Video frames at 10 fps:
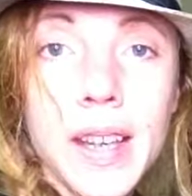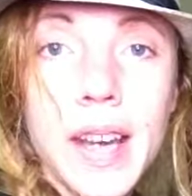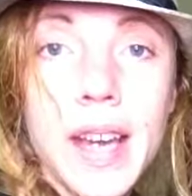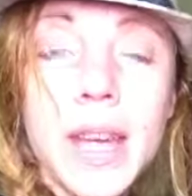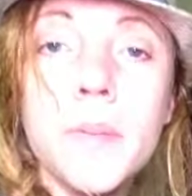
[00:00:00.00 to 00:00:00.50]

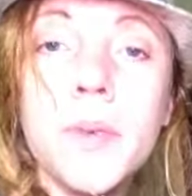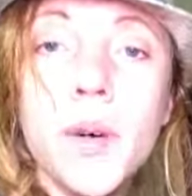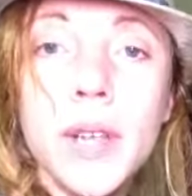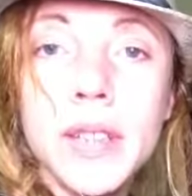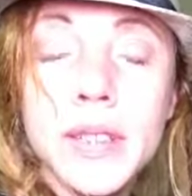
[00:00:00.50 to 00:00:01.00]
I am
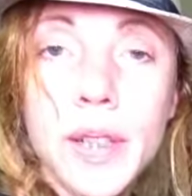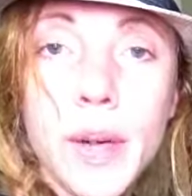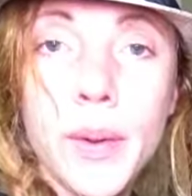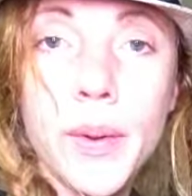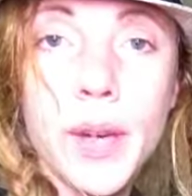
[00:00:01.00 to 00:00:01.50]
going to
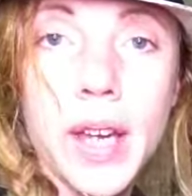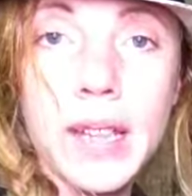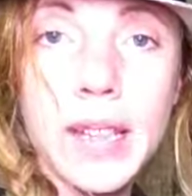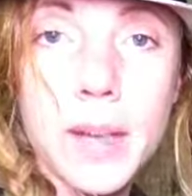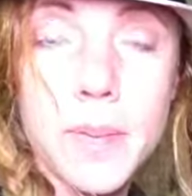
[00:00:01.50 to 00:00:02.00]
go
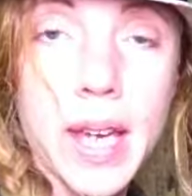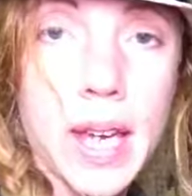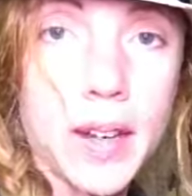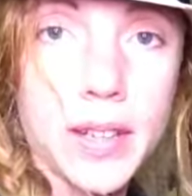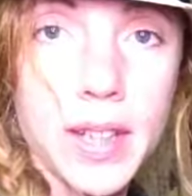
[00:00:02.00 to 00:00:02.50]
and get my
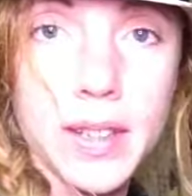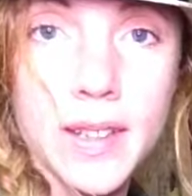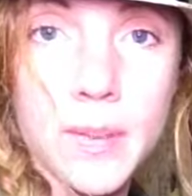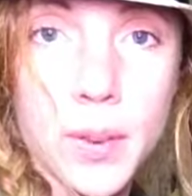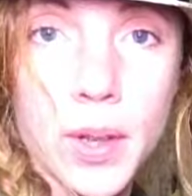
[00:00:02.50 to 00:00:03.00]
hair done
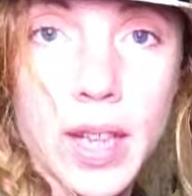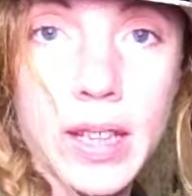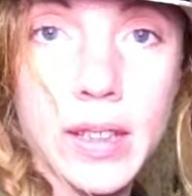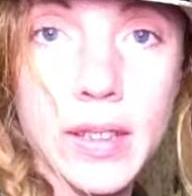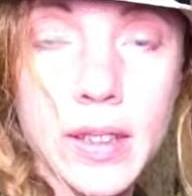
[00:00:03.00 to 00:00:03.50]
this
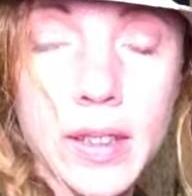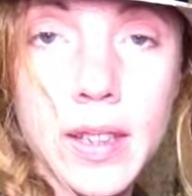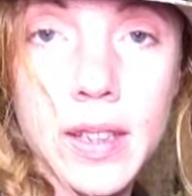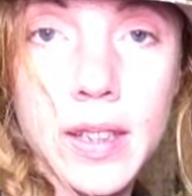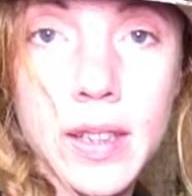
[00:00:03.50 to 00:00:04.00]
morning.
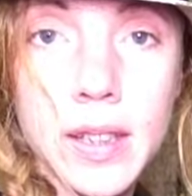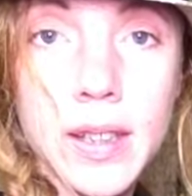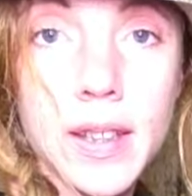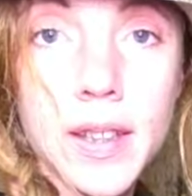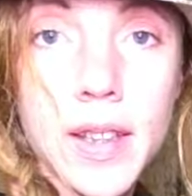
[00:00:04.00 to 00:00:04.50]

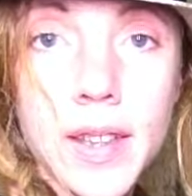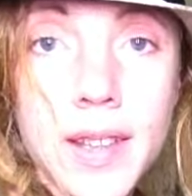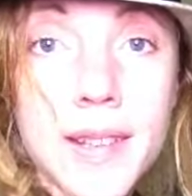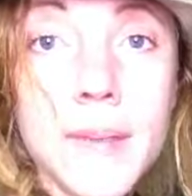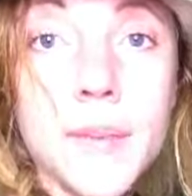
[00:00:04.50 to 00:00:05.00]

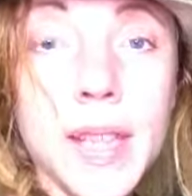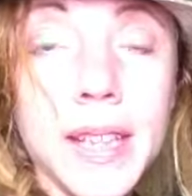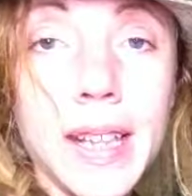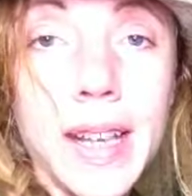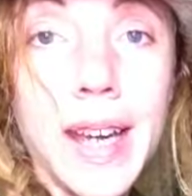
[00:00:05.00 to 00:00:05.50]
That's
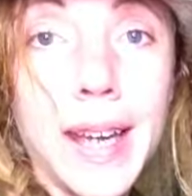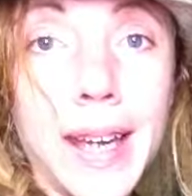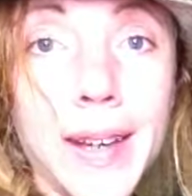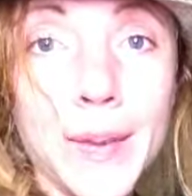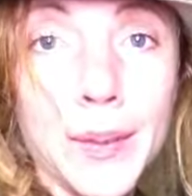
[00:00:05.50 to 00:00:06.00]
something that
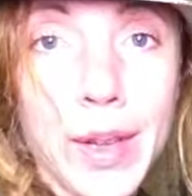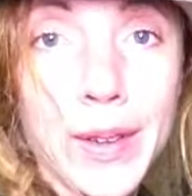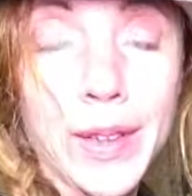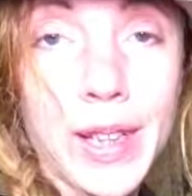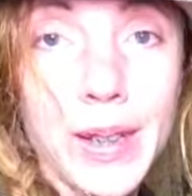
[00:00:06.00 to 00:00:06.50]
I
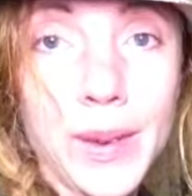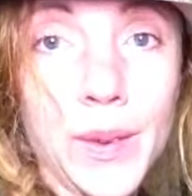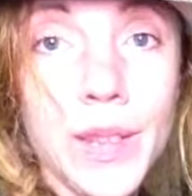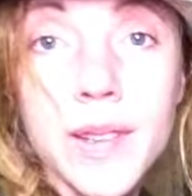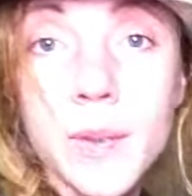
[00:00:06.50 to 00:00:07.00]
rarely
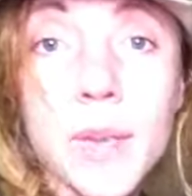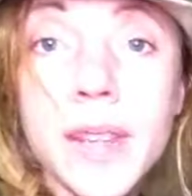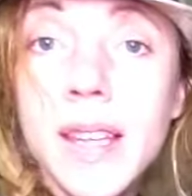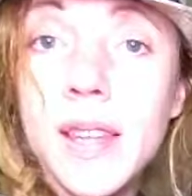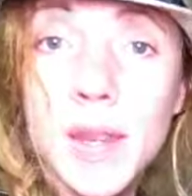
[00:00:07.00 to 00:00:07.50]
do. This
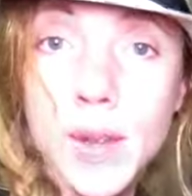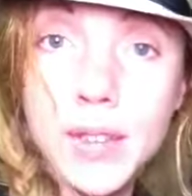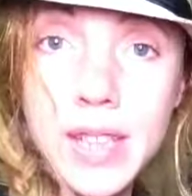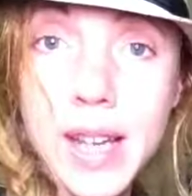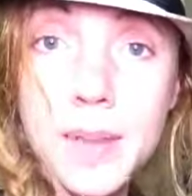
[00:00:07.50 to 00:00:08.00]
will be the
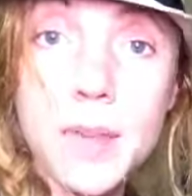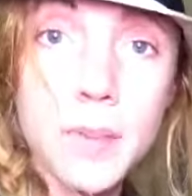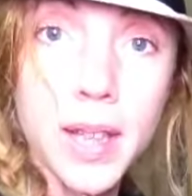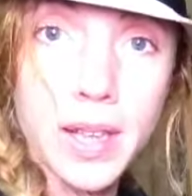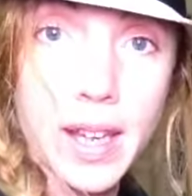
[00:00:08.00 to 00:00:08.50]
third time
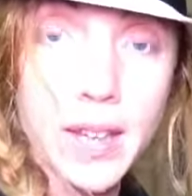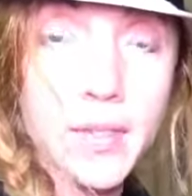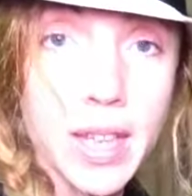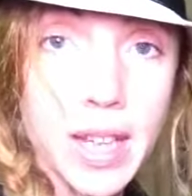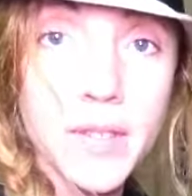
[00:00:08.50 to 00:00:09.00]
in my life
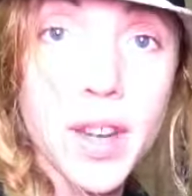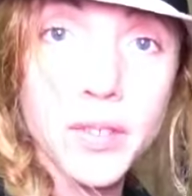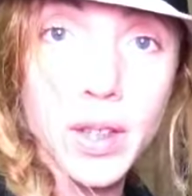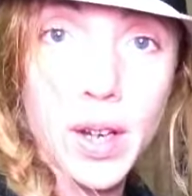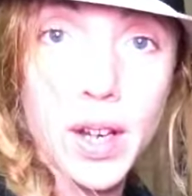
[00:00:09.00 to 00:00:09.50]
that I have
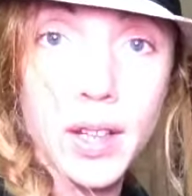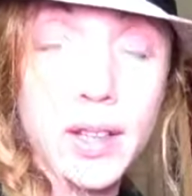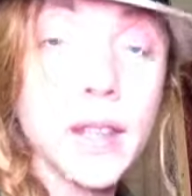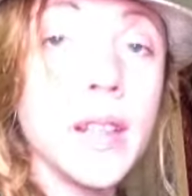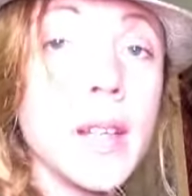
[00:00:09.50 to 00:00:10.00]
ever
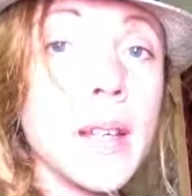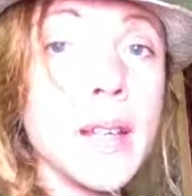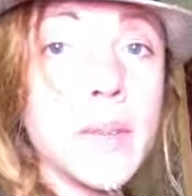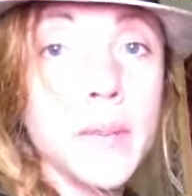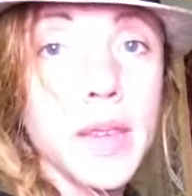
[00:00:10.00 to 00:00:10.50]
gone
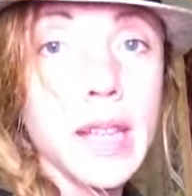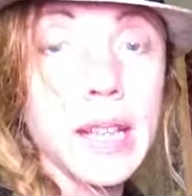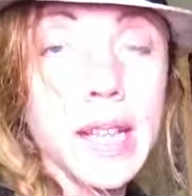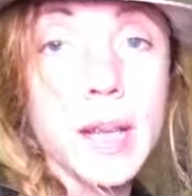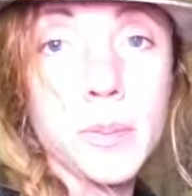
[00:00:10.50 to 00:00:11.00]

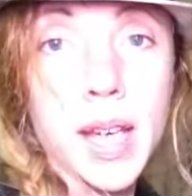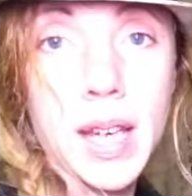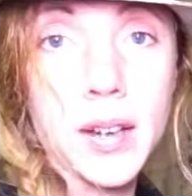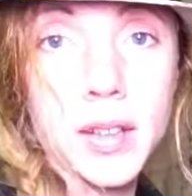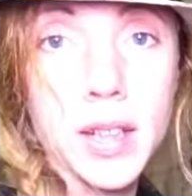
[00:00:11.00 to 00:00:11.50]
and gotten my
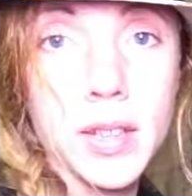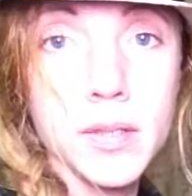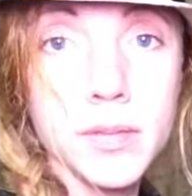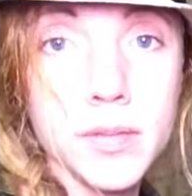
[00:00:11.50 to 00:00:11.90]
hair done.